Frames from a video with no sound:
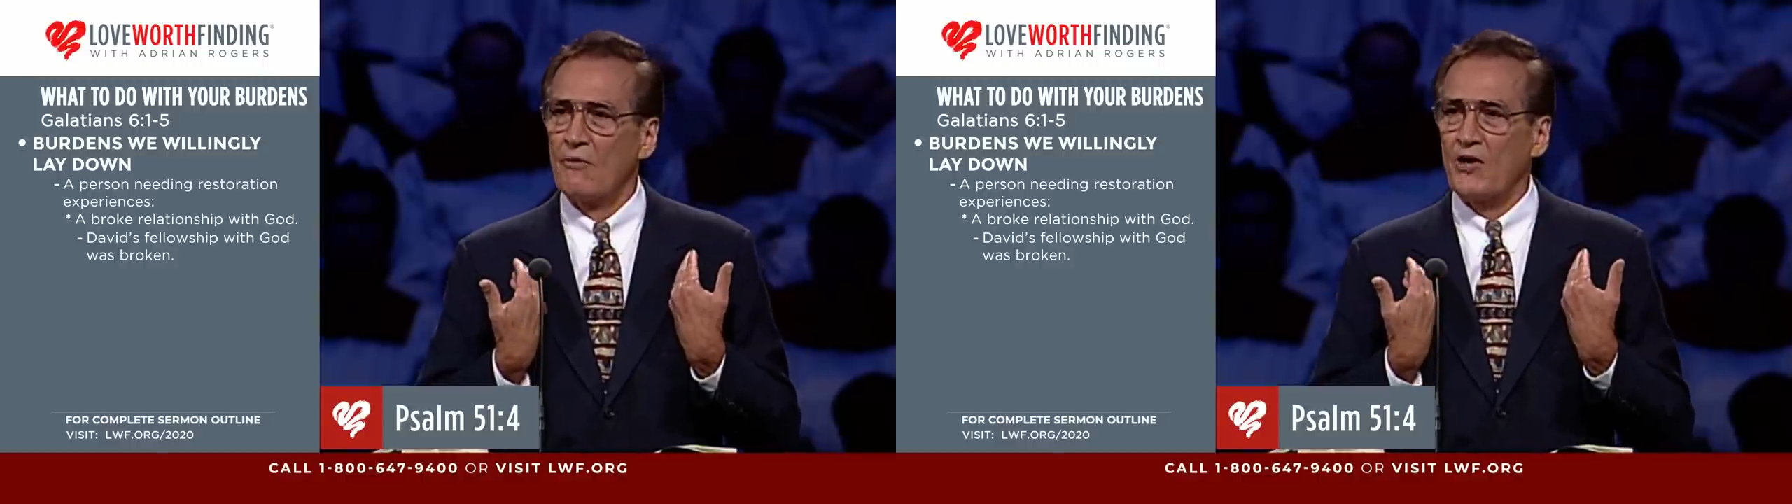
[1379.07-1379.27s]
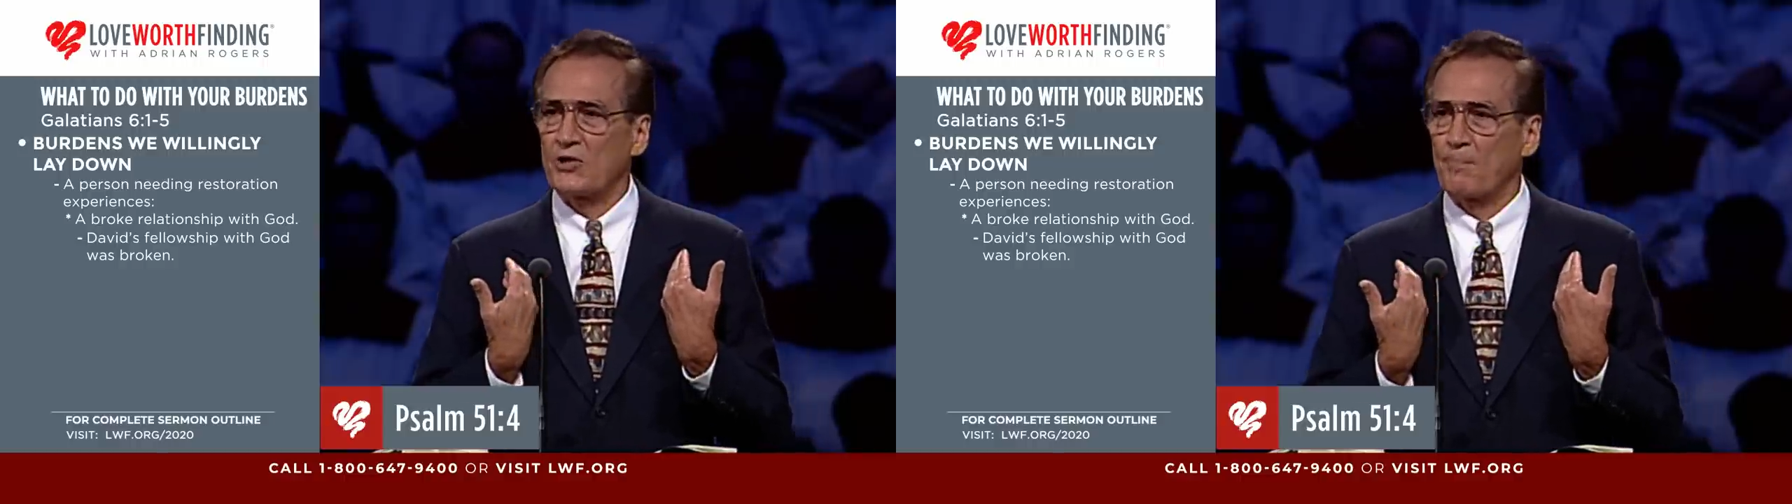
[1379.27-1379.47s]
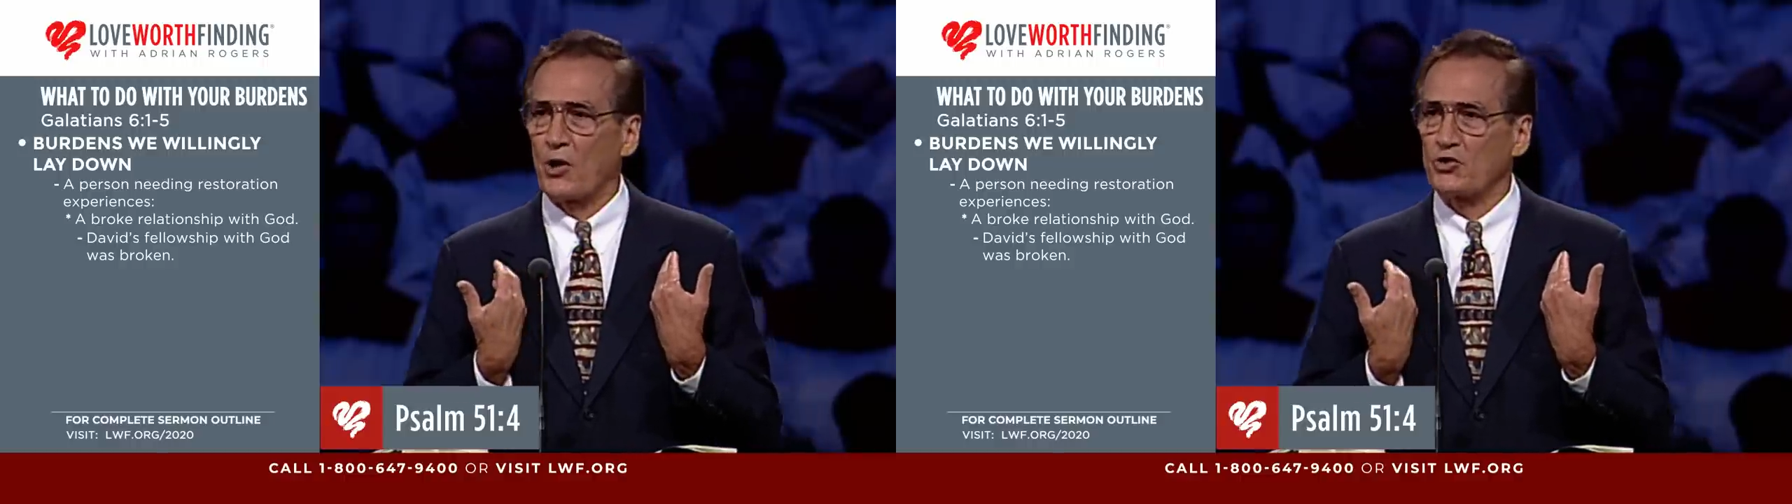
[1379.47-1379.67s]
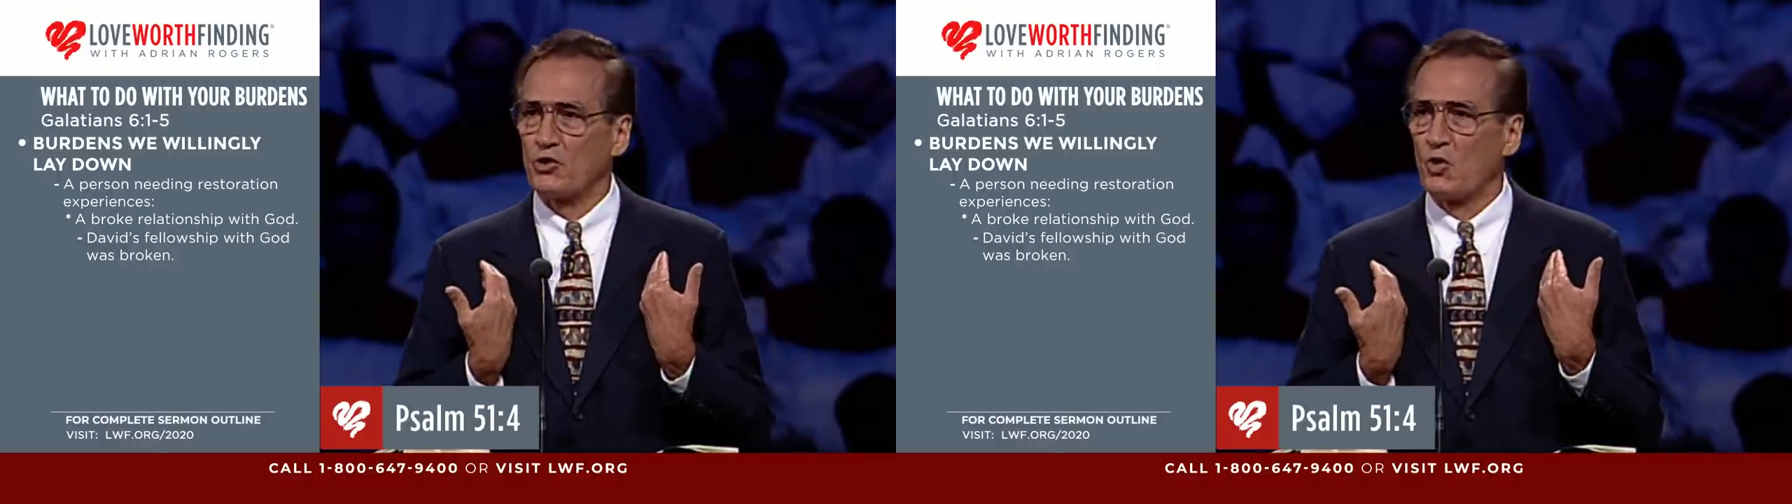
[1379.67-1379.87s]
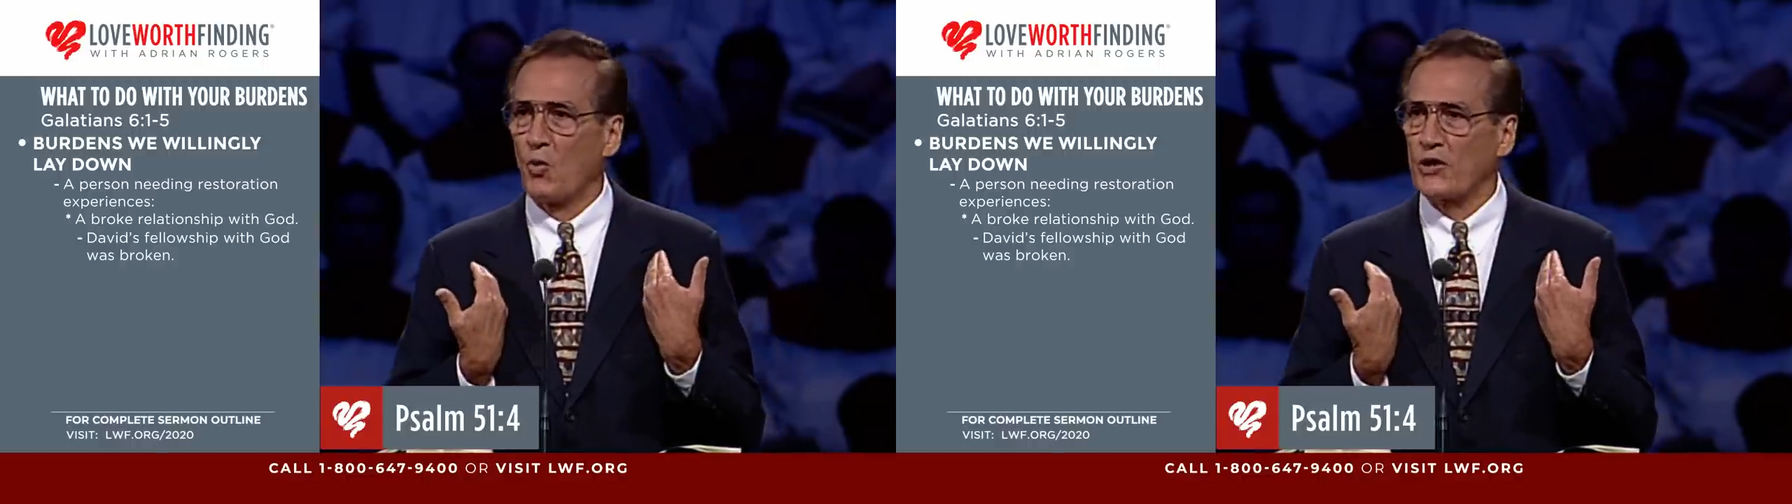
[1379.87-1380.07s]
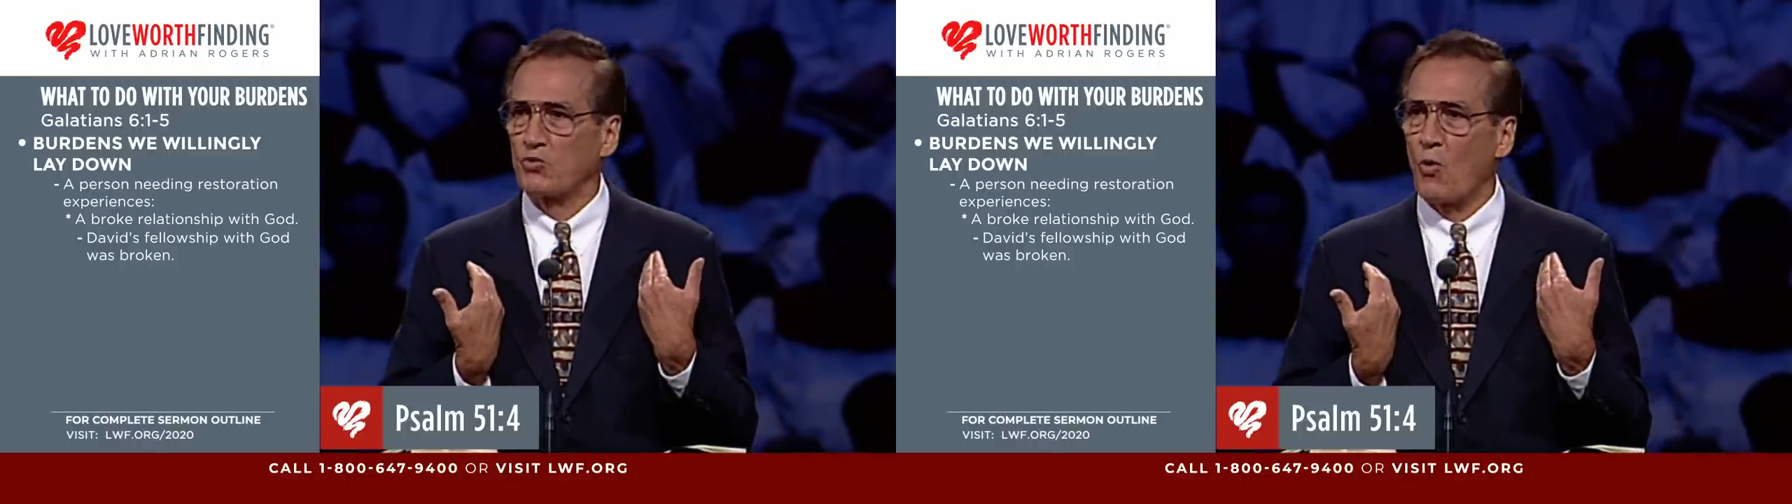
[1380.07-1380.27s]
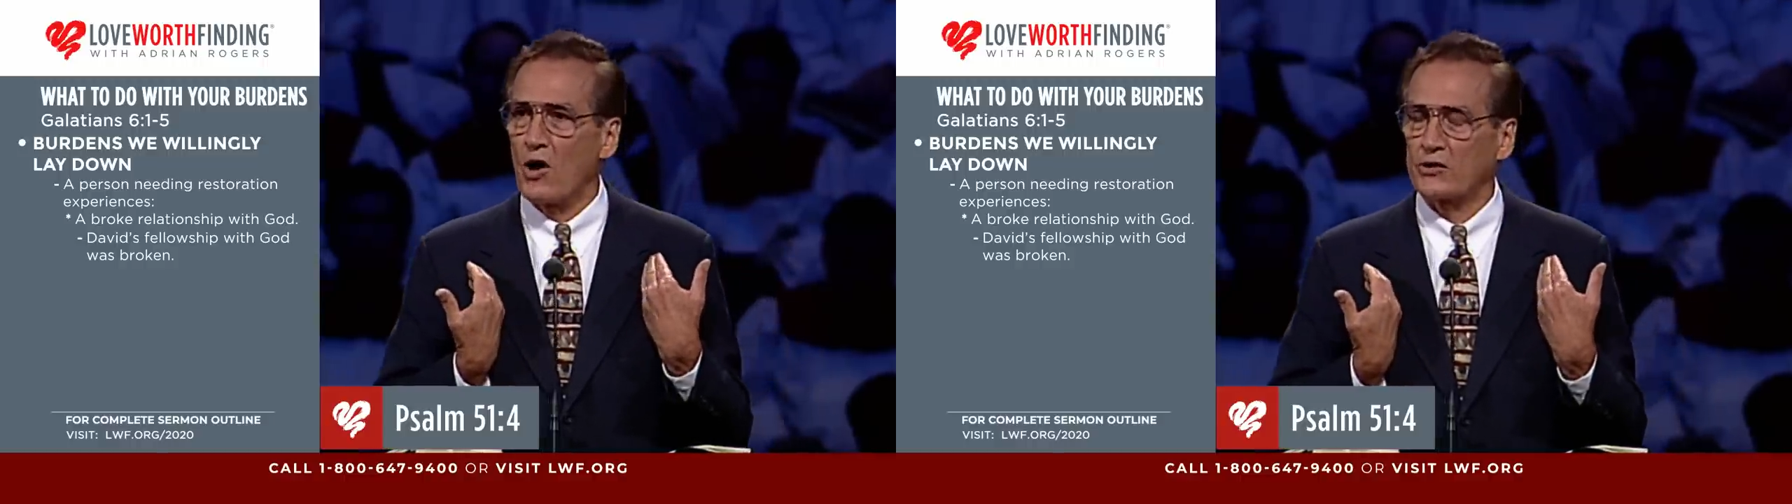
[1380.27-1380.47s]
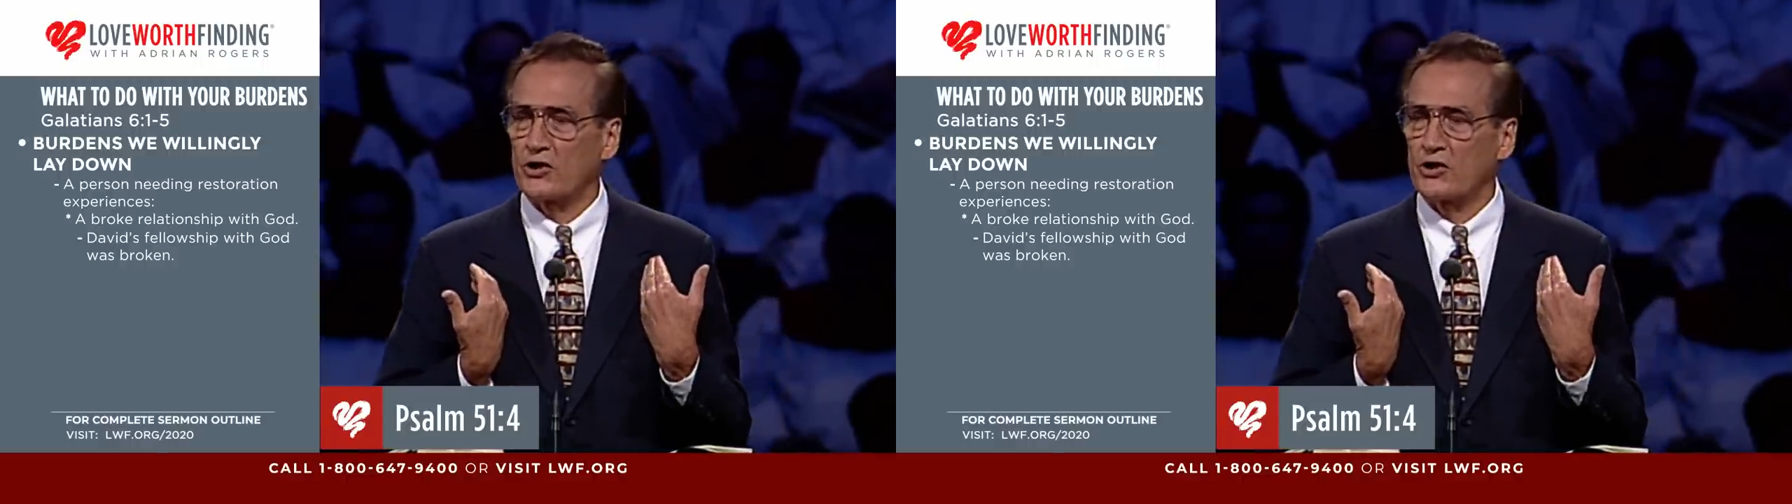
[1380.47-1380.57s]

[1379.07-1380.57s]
This person who once walked